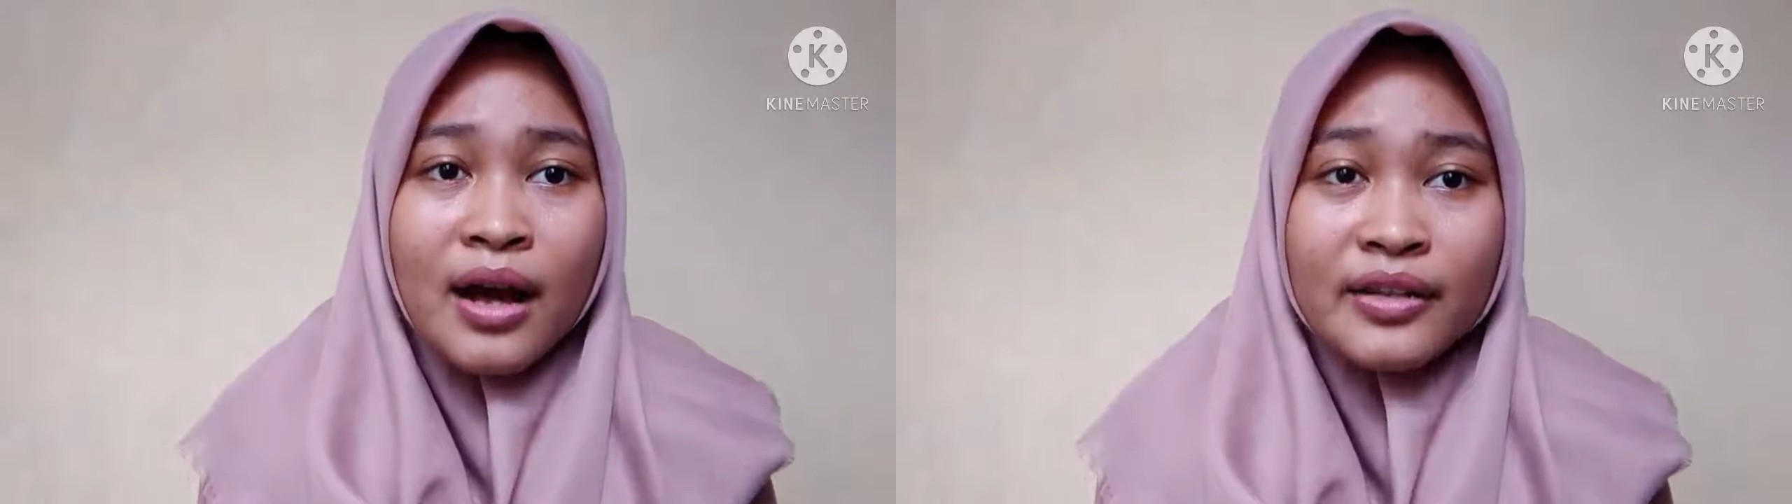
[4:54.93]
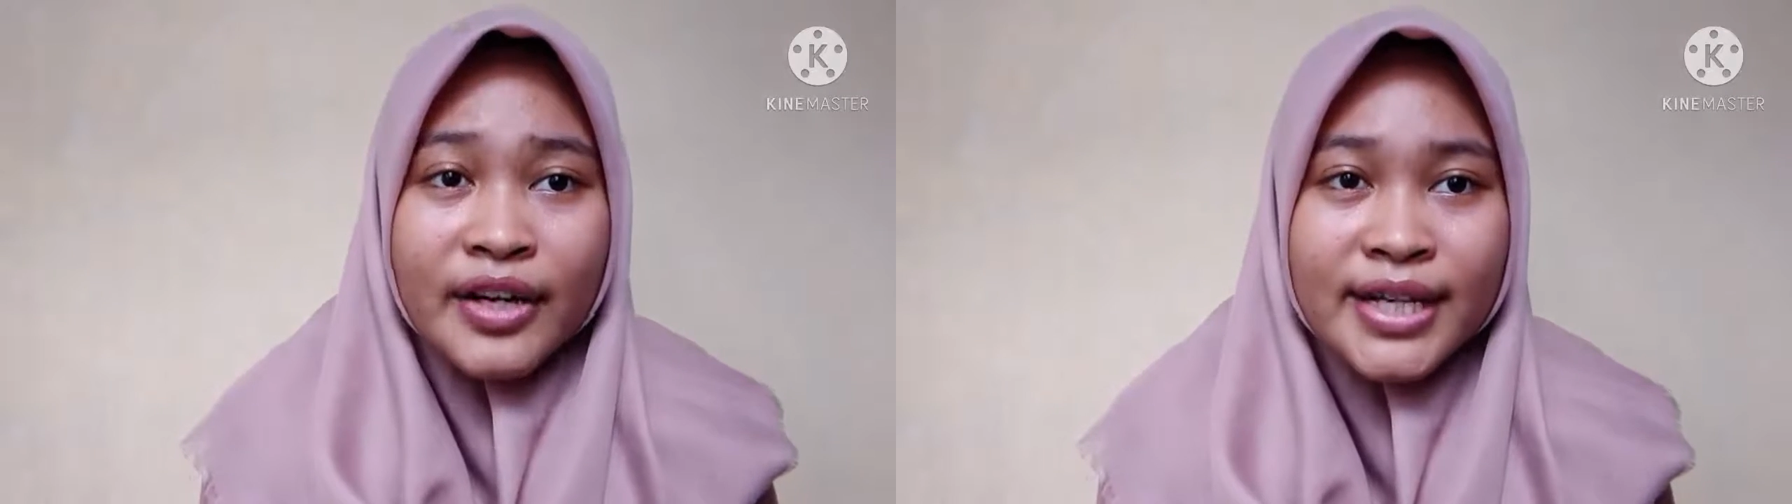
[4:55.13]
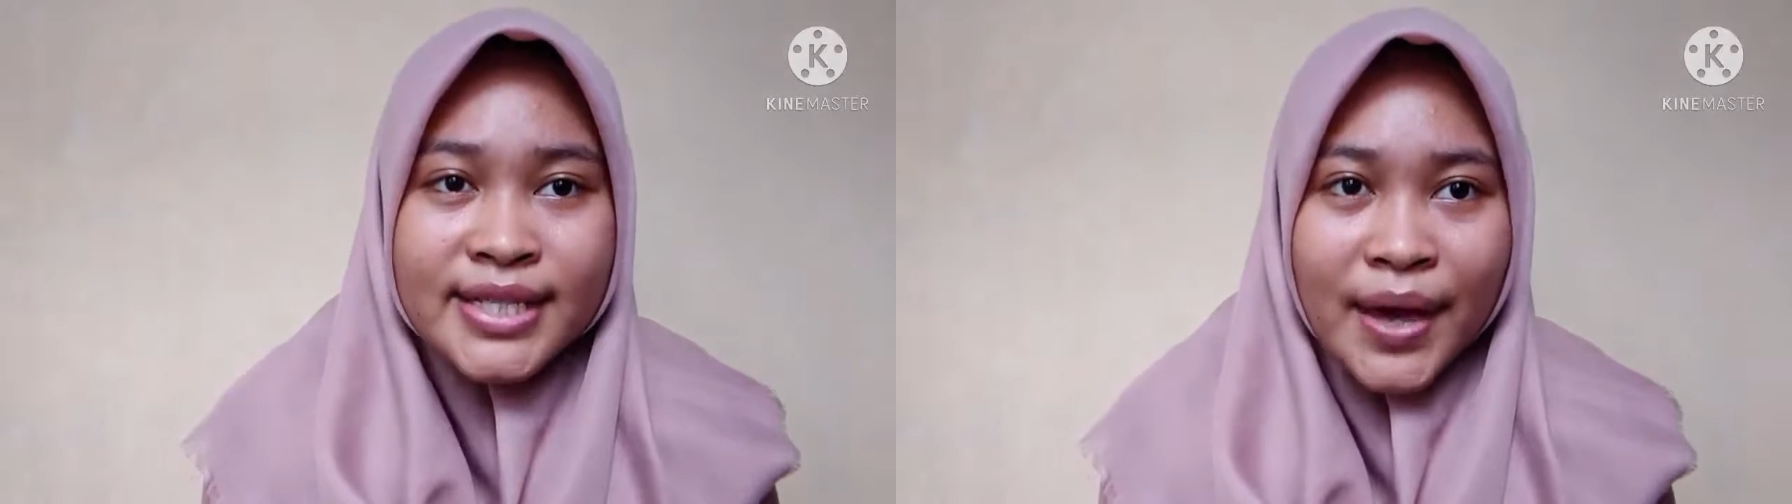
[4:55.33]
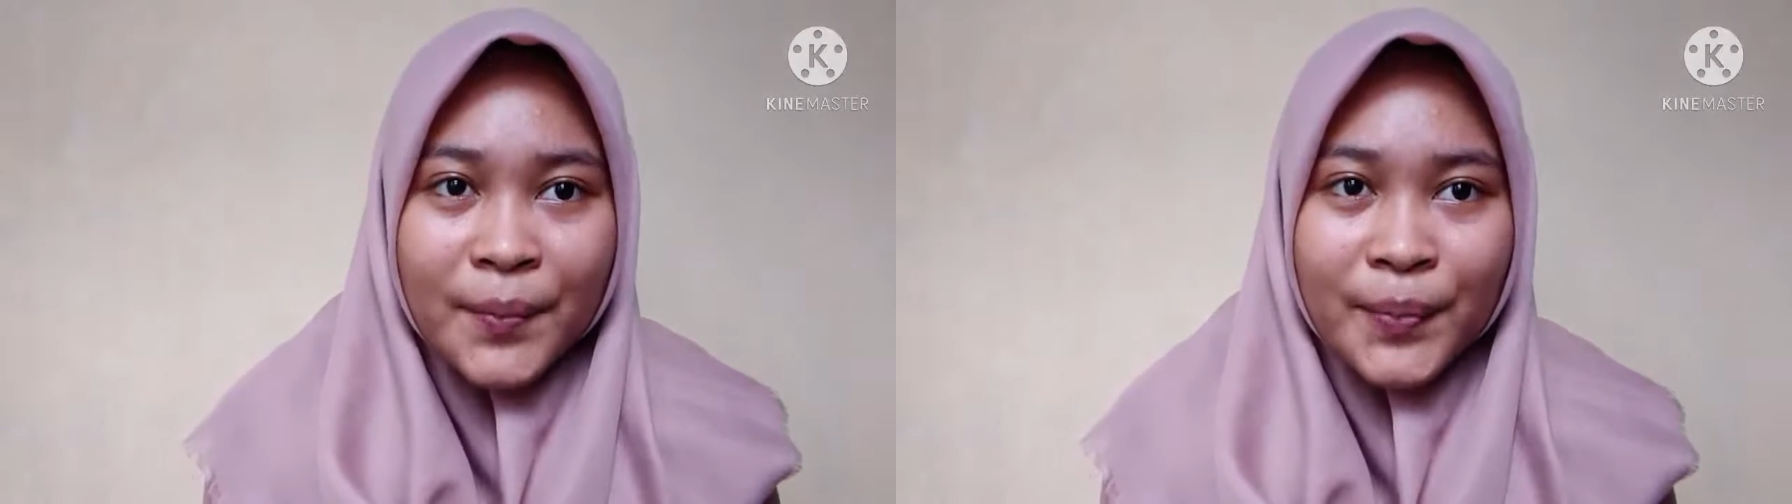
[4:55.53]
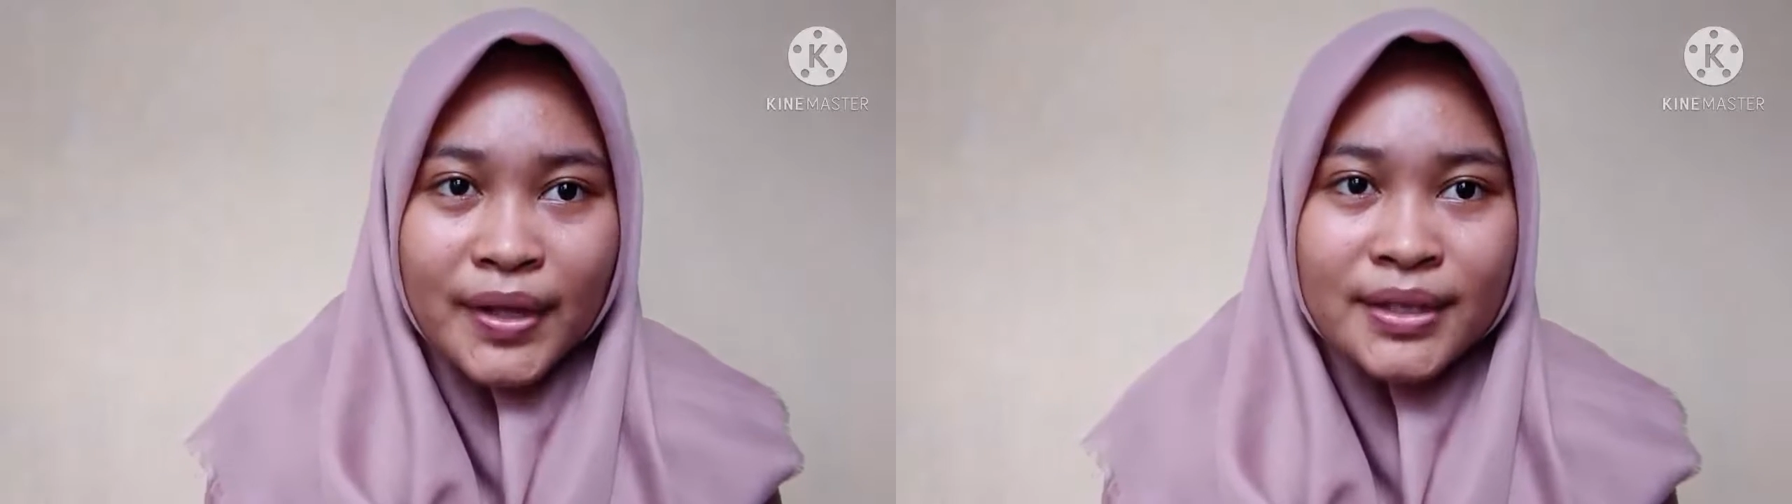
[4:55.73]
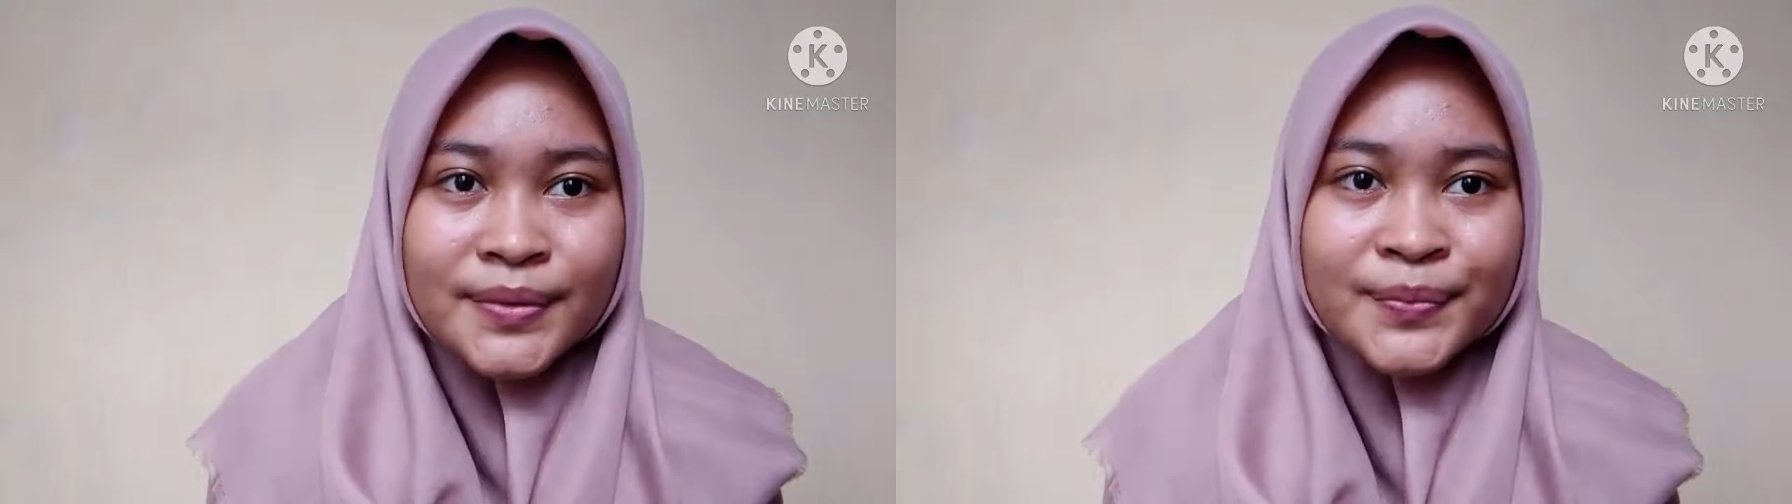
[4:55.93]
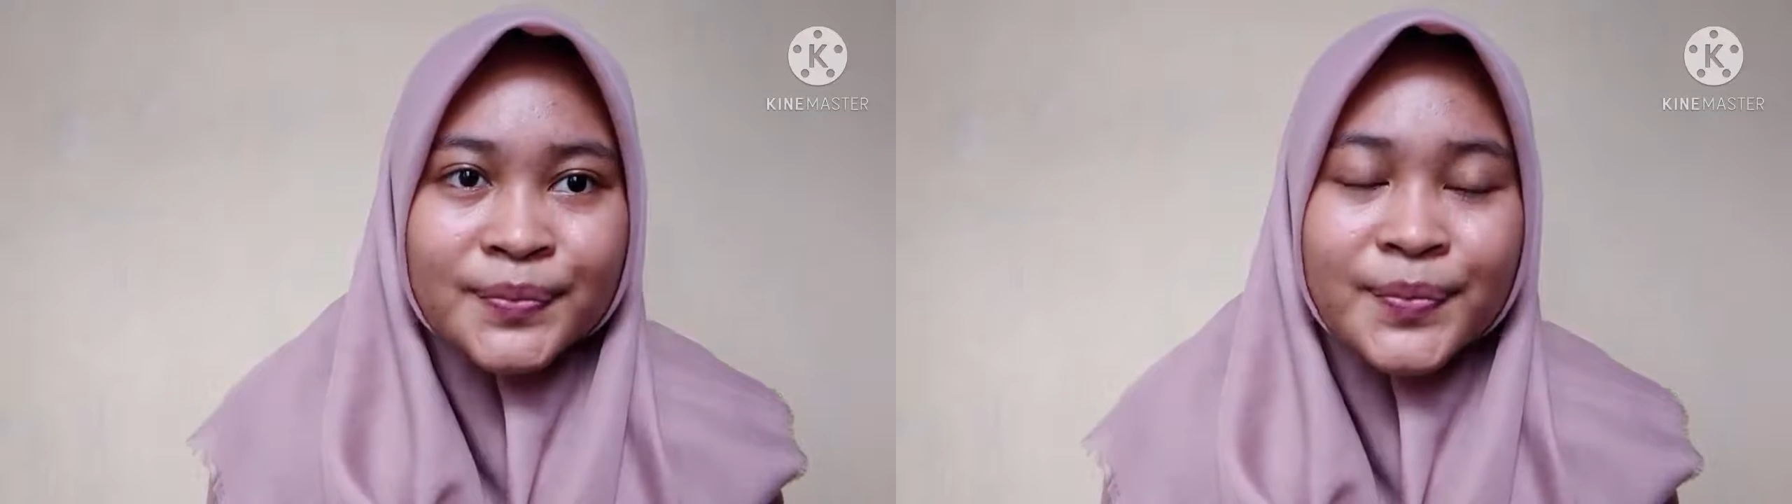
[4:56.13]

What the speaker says: Other examples